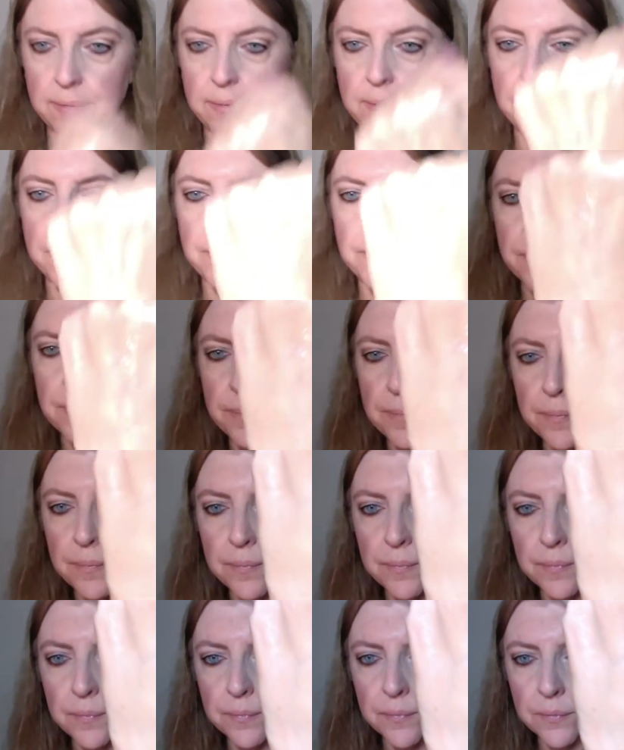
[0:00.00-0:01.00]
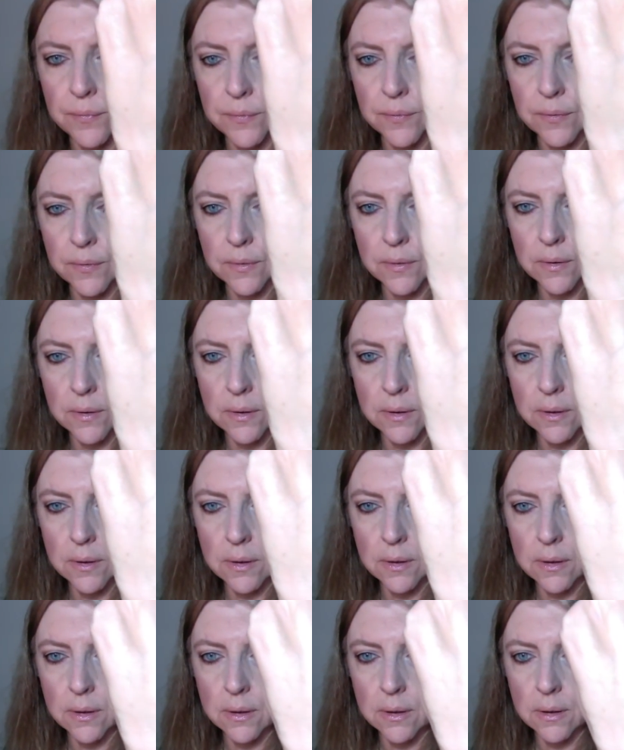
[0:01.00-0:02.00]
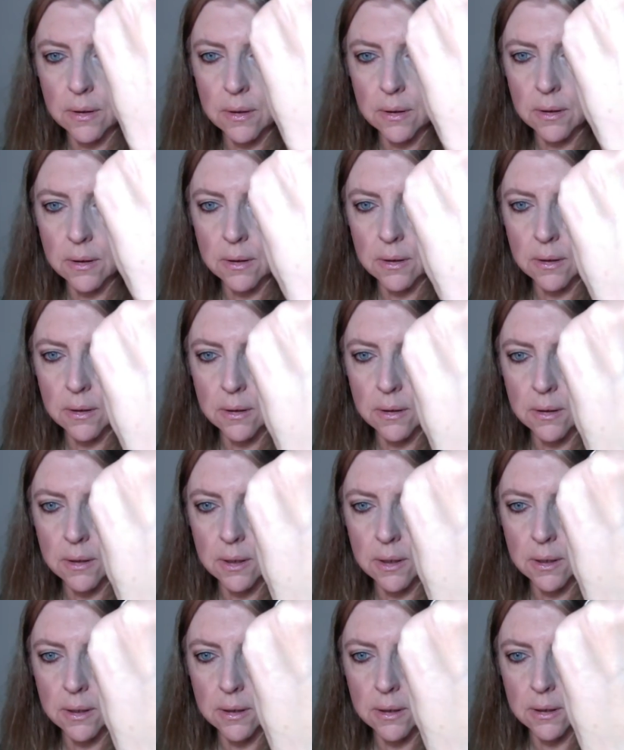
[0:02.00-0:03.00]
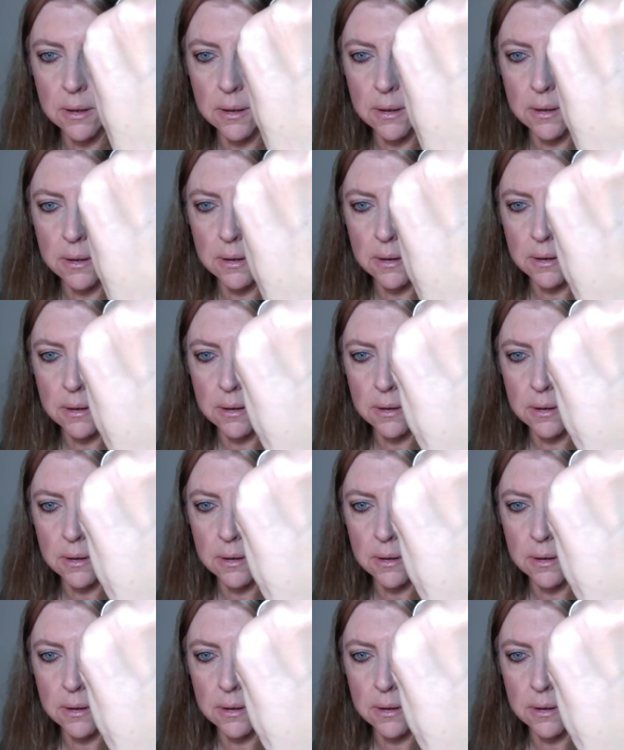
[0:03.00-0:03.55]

No one is speaking in this clip.